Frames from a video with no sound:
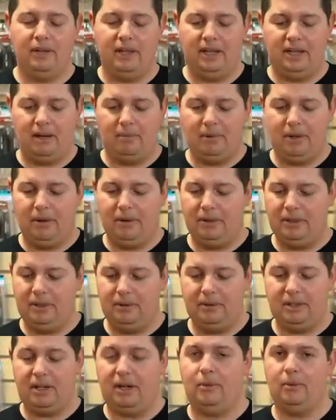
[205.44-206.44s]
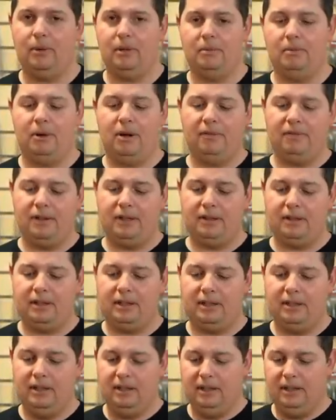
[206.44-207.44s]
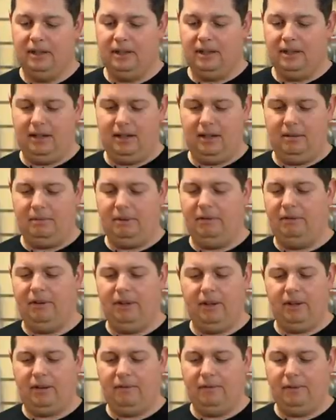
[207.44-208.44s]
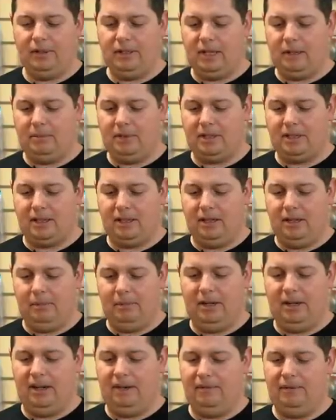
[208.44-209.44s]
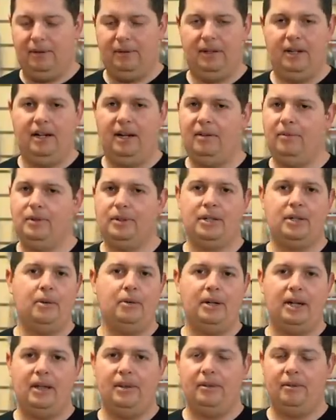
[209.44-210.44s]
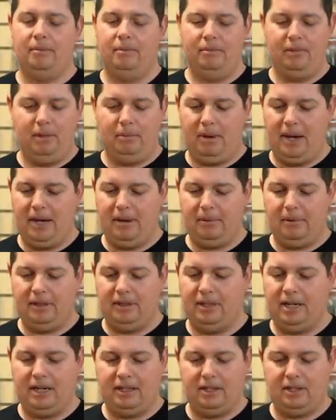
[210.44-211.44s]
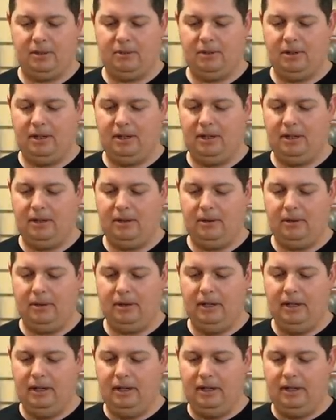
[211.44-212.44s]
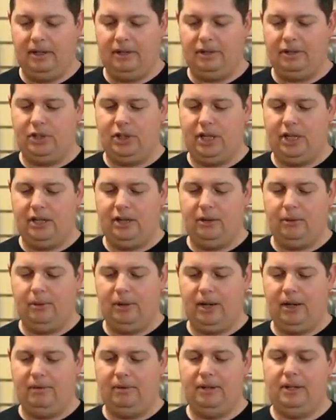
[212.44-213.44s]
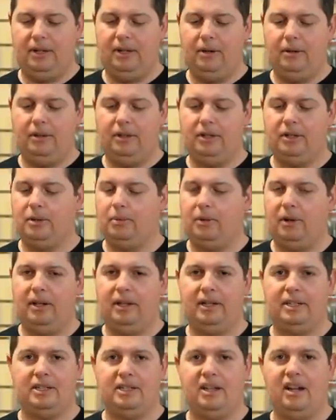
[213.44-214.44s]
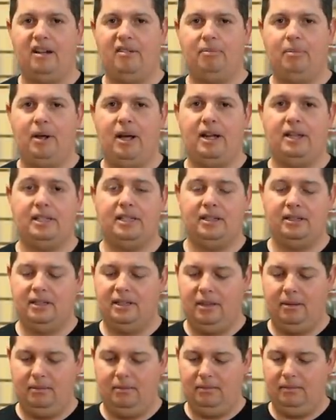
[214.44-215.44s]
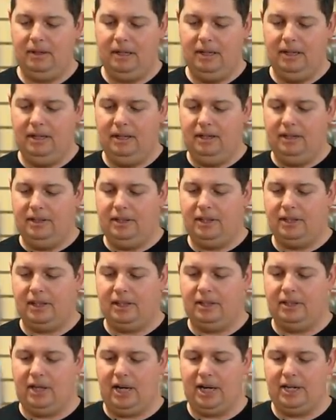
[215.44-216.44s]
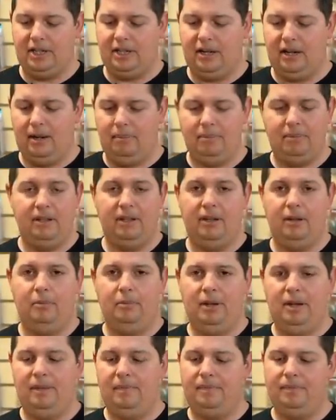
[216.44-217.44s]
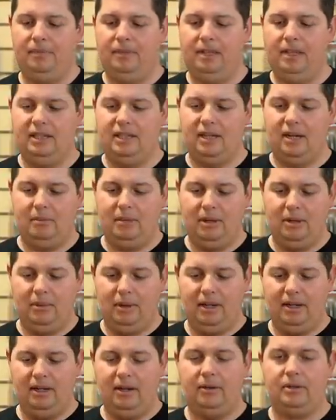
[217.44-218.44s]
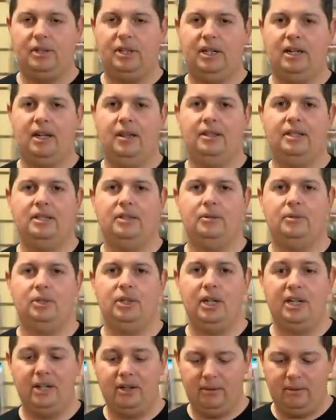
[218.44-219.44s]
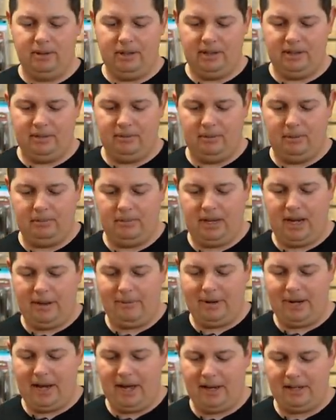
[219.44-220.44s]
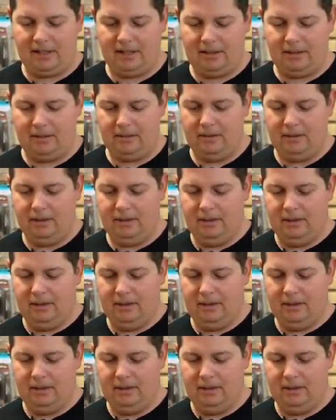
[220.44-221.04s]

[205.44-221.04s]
a lake I'm going to. It's gonna work perfectly. If you're looking for something just a little bit different, then everyone's going down the bank with a Texas rig or a jig or whatever, you know, you just want like a soft plastic, something just to change it up a little bit, this is gonna be the way to go. Check out these new Jika rigs from Gamakatsu.